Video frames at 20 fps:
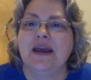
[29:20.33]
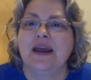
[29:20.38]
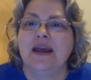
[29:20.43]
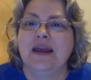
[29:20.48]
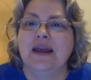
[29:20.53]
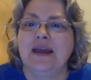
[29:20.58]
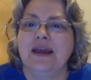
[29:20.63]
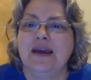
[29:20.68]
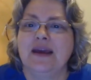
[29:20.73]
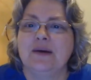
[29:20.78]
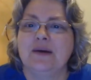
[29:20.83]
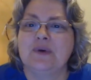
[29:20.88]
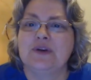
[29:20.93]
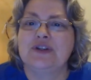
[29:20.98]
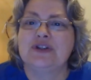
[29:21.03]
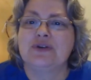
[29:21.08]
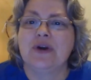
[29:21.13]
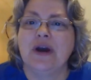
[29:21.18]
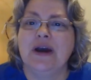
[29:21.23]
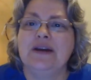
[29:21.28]
and we're
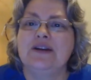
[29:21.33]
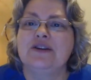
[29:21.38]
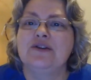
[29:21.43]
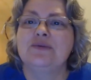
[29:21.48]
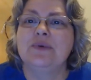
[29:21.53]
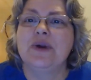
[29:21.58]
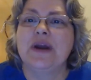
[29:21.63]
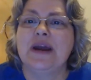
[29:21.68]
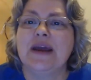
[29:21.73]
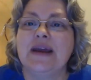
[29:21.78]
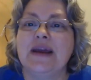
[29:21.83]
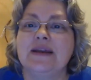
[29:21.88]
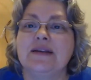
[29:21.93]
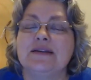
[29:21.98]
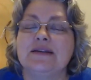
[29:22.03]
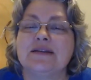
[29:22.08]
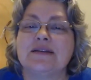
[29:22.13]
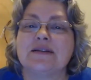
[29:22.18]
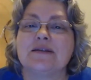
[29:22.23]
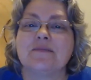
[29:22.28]
trying to
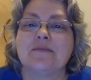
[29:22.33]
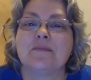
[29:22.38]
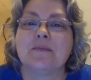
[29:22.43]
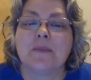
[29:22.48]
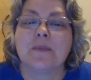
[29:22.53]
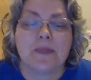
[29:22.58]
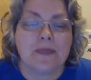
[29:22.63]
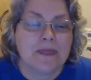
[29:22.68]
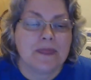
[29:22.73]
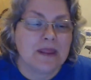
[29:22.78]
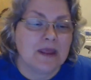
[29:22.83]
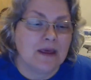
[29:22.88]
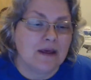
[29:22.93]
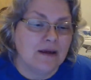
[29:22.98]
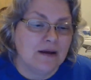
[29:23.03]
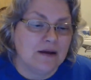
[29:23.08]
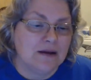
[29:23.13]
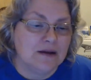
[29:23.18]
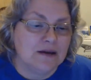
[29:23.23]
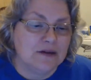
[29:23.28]
raise
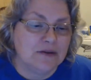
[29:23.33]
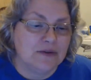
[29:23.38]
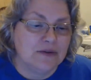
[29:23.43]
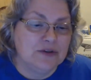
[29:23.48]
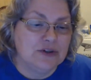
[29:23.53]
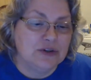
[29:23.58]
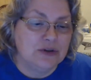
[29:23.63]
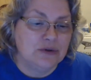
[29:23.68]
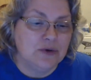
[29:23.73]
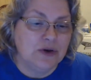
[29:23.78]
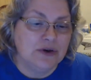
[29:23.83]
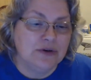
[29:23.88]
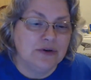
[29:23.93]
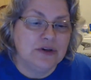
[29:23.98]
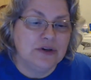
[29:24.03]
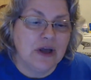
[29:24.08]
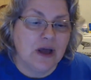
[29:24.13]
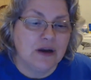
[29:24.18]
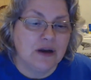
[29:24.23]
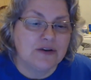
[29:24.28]

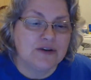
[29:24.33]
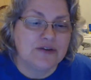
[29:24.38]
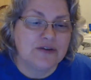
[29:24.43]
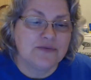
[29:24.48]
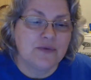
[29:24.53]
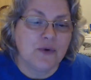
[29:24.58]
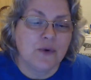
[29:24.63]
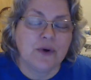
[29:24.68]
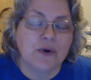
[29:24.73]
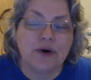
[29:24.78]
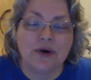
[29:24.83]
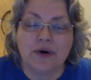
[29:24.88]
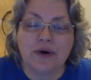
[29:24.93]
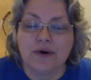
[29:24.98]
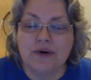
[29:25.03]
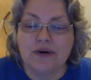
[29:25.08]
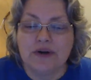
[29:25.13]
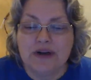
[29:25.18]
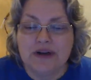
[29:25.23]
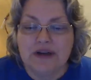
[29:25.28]
$200 for
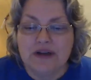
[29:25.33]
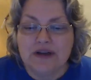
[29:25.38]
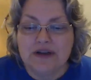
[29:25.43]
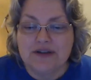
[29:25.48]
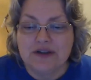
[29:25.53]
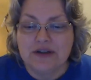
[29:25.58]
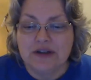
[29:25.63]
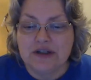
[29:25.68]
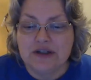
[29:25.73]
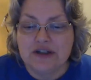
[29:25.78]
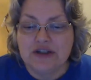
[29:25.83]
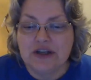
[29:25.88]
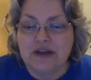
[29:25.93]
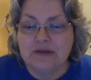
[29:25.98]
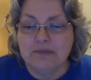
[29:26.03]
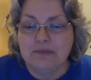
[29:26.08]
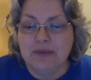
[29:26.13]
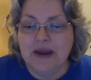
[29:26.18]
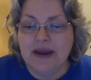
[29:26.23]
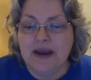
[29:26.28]
her so that she
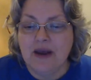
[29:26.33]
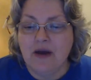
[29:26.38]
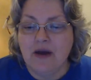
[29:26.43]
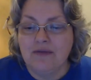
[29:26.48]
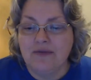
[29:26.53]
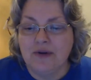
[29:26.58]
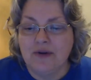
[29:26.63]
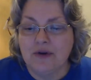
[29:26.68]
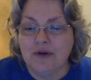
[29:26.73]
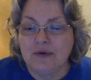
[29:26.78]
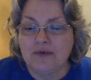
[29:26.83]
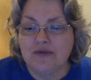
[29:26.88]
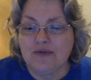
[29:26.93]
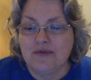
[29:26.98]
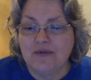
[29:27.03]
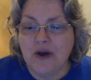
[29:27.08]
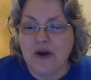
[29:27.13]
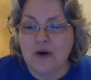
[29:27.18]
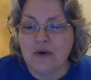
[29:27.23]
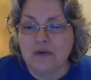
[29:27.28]
can pay off her
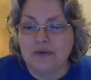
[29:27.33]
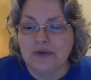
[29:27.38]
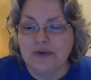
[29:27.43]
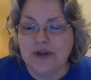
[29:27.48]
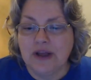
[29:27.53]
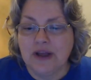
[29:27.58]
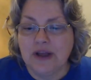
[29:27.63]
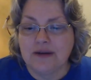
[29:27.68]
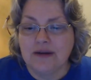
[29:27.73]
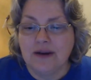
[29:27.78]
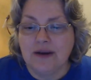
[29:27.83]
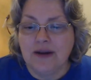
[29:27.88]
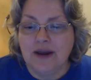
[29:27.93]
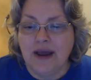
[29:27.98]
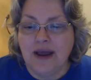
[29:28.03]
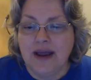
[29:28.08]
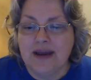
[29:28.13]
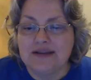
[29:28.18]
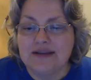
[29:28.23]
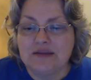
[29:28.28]
phone that
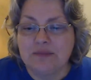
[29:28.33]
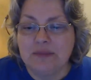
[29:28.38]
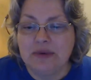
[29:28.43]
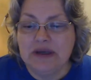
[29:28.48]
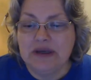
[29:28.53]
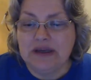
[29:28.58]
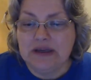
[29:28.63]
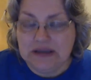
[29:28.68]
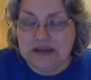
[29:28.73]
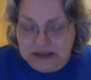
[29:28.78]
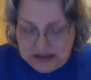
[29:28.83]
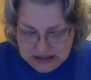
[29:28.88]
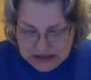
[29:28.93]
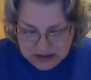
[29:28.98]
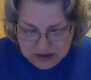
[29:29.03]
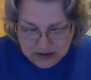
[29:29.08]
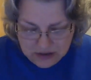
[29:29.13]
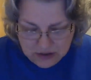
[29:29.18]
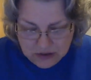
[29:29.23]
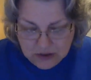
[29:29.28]
has been
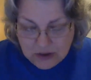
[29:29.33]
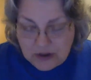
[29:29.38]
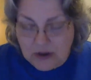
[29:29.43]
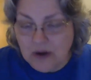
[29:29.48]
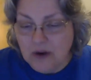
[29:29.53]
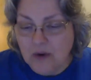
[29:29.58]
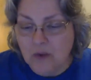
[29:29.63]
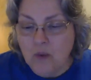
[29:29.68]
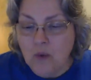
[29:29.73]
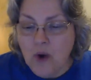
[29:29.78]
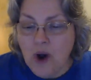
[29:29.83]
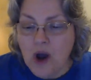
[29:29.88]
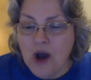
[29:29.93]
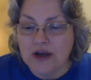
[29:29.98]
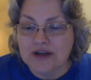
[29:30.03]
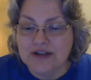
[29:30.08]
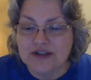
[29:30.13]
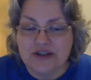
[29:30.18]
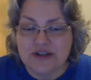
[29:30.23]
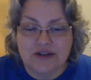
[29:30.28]

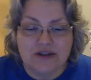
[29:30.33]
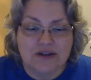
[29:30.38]
washed